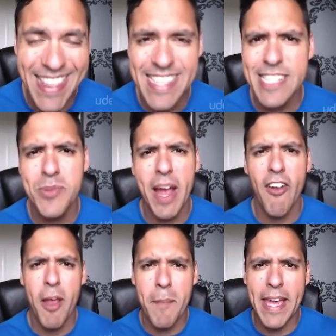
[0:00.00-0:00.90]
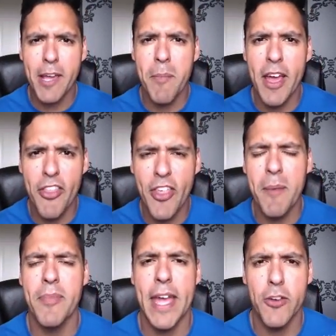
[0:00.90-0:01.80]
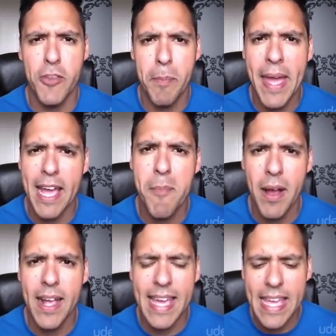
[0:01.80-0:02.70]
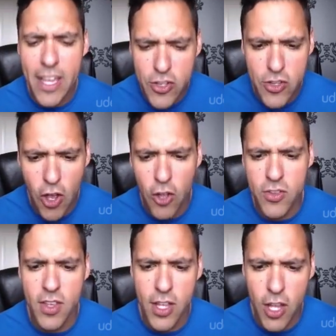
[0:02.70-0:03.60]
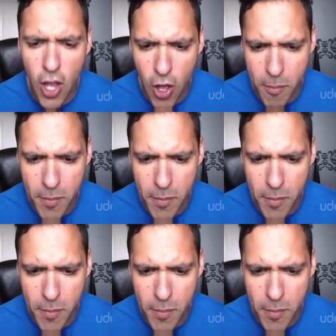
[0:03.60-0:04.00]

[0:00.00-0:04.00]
this is where I make my thumbnails, picmonkey.com.